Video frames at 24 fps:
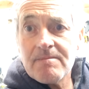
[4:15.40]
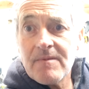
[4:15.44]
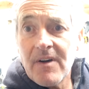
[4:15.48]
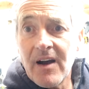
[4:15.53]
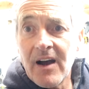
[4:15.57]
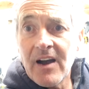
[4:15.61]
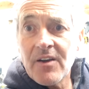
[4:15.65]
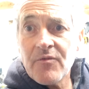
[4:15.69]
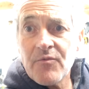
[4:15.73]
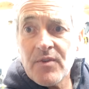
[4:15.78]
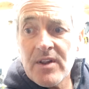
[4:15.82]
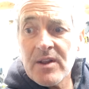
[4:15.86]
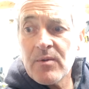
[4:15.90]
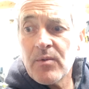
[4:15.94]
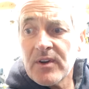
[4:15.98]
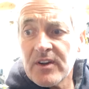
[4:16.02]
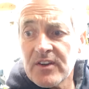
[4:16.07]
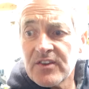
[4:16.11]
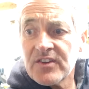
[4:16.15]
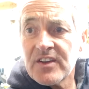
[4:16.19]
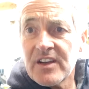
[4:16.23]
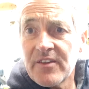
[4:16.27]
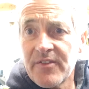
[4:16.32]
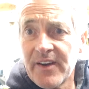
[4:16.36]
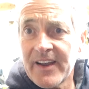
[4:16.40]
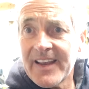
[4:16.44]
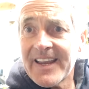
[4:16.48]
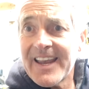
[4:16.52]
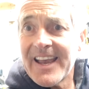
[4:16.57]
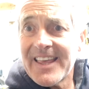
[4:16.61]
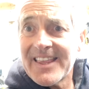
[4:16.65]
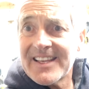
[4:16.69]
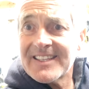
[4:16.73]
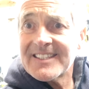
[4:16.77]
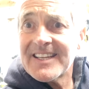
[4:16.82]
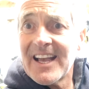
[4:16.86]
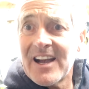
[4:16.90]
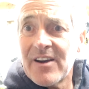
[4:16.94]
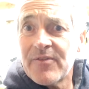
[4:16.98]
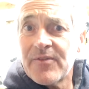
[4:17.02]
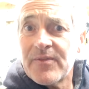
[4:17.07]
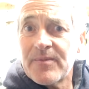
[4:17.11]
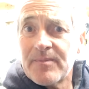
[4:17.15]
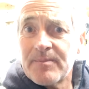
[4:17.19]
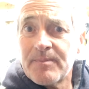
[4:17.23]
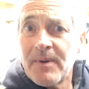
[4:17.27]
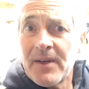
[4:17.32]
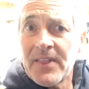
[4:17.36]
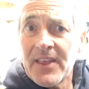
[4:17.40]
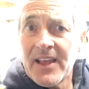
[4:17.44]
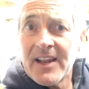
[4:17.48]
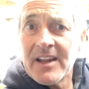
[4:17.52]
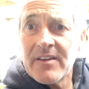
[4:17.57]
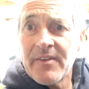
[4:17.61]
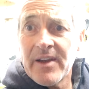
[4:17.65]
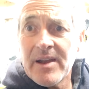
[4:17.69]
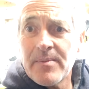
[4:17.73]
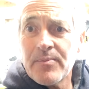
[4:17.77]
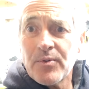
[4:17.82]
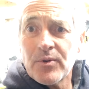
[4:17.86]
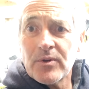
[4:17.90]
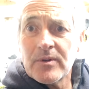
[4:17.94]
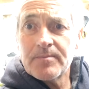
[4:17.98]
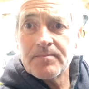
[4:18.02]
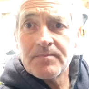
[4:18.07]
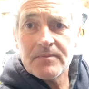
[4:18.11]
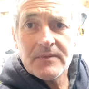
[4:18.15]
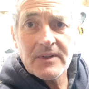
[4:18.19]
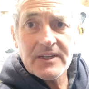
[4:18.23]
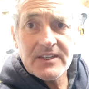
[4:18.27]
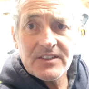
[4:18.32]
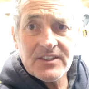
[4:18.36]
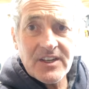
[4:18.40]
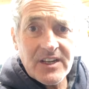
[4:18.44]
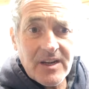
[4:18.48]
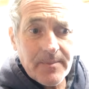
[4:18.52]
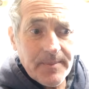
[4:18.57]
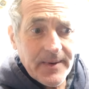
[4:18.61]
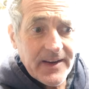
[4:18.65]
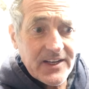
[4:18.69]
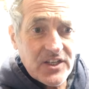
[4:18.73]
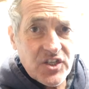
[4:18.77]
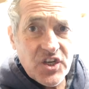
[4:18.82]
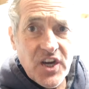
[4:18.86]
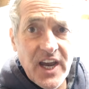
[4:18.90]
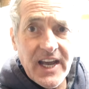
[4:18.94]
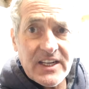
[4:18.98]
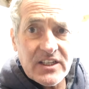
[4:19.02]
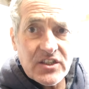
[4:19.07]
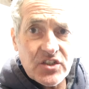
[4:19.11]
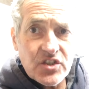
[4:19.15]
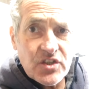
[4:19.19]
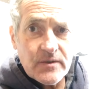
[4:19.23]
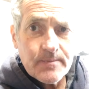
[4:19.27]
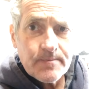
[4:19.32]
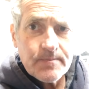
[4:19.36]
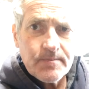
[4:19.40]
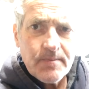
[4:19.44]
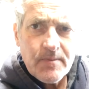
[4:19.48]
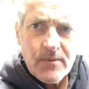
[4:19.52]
I really want to see if I can get this out by the end of April. It's going to be a challenge.